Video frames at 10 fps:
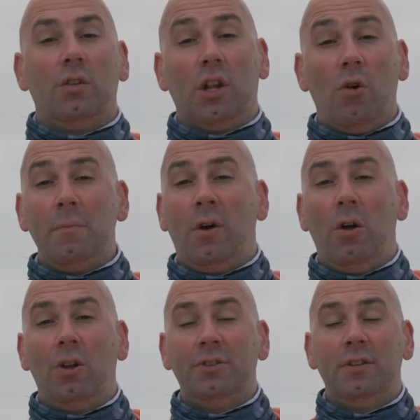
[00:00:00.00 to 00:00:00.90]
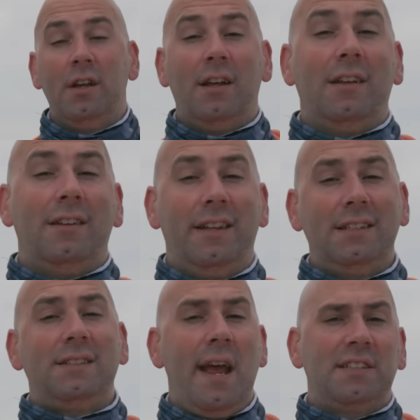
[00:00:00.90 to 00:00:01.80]
Lo and behold,
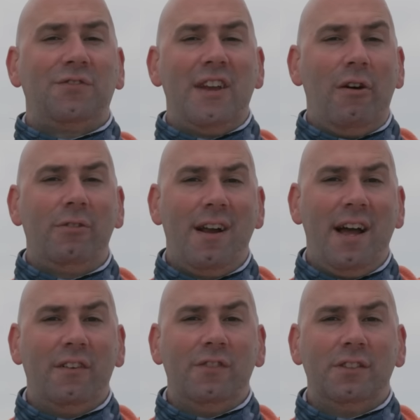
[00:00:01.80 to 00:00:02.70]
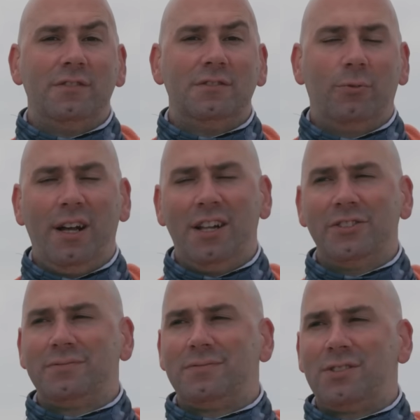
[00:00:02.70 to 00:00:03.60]
these tanks have now arrived.
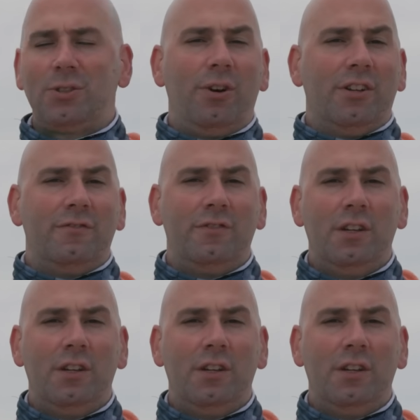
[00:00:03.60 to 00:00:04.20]
Well, sort of.